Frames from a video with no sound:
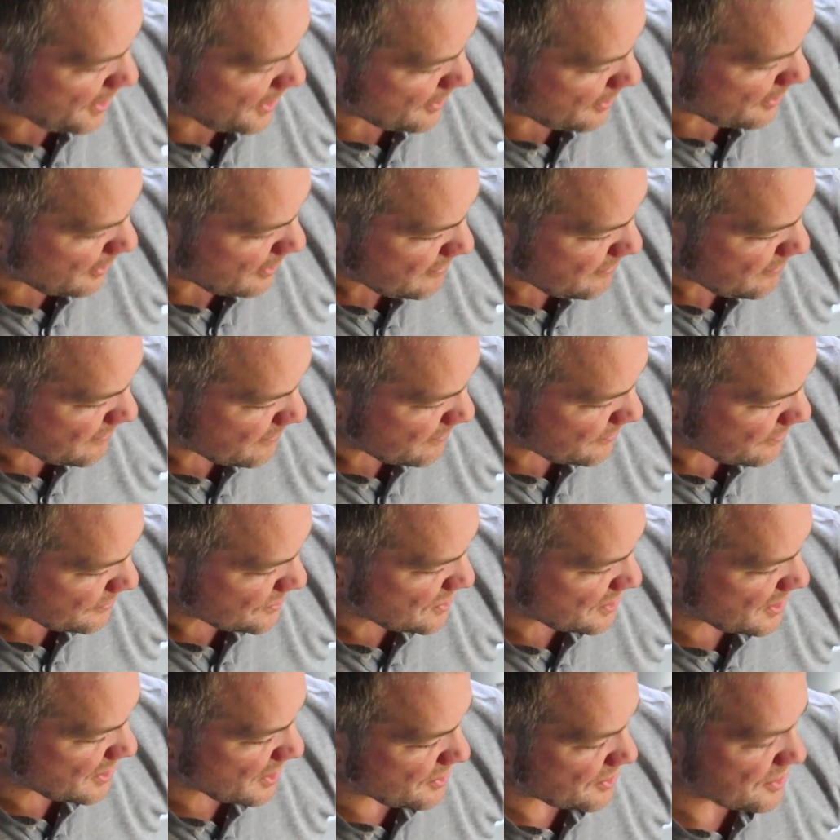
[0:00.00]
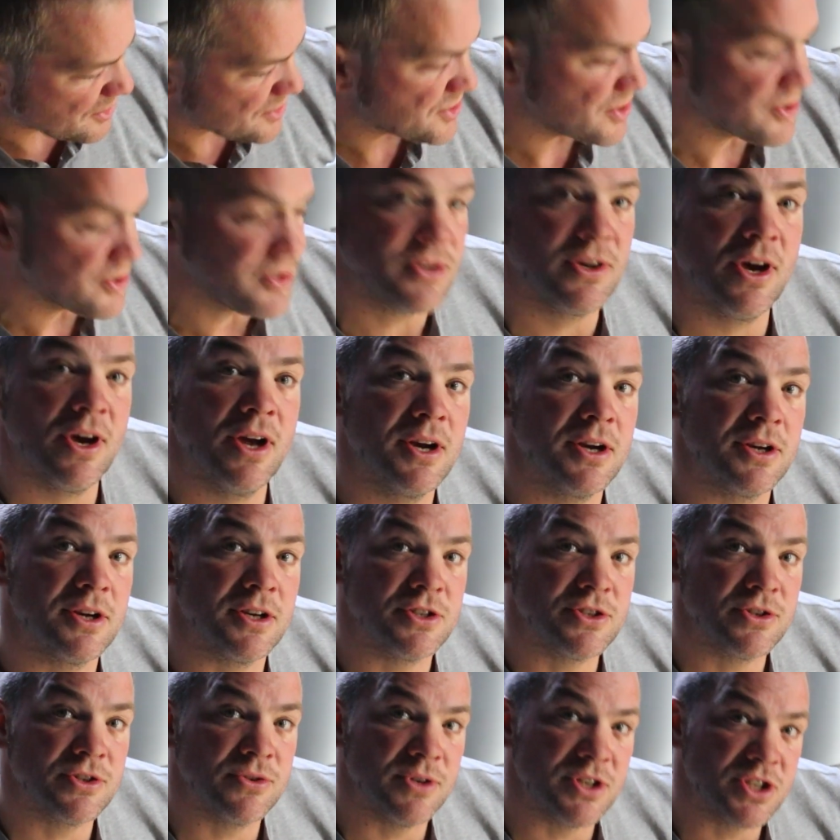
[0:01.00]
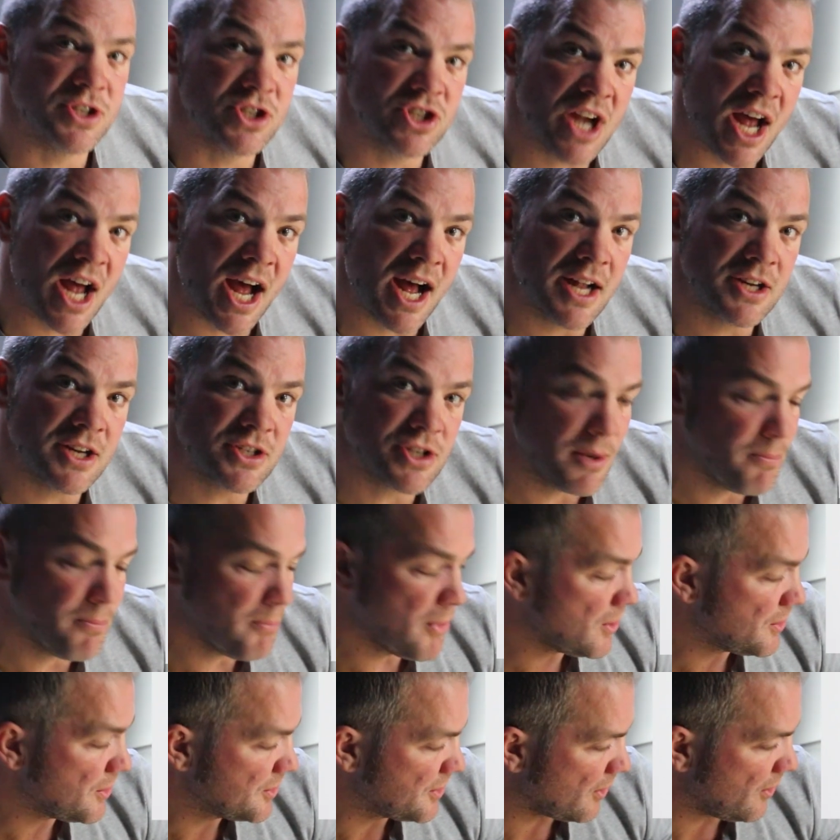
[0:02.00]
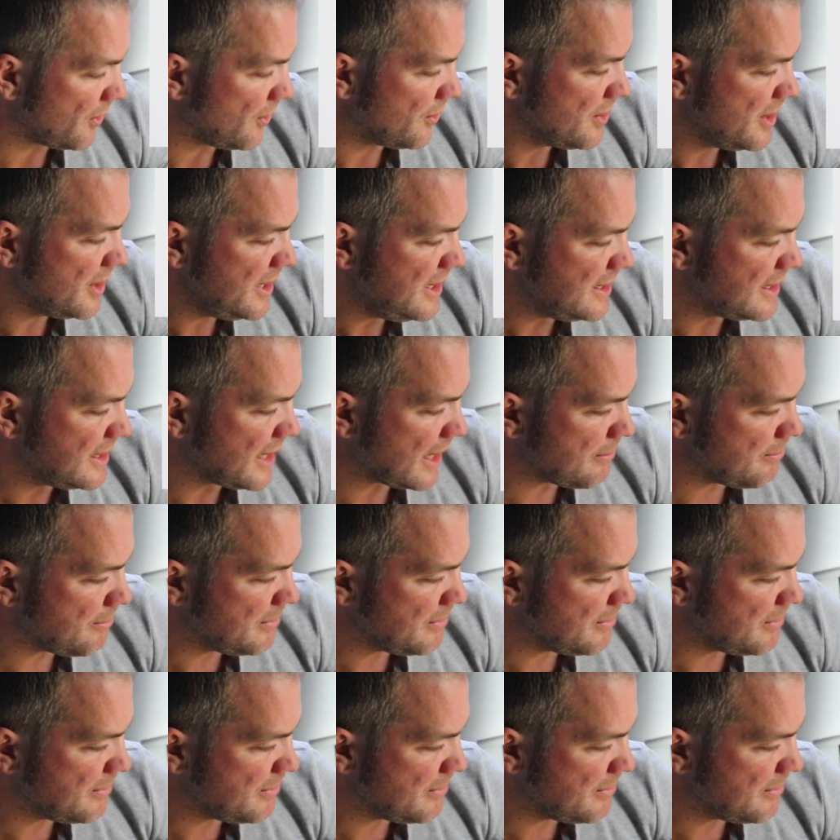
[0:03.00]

and off. You can also turn it into a charger mode only. That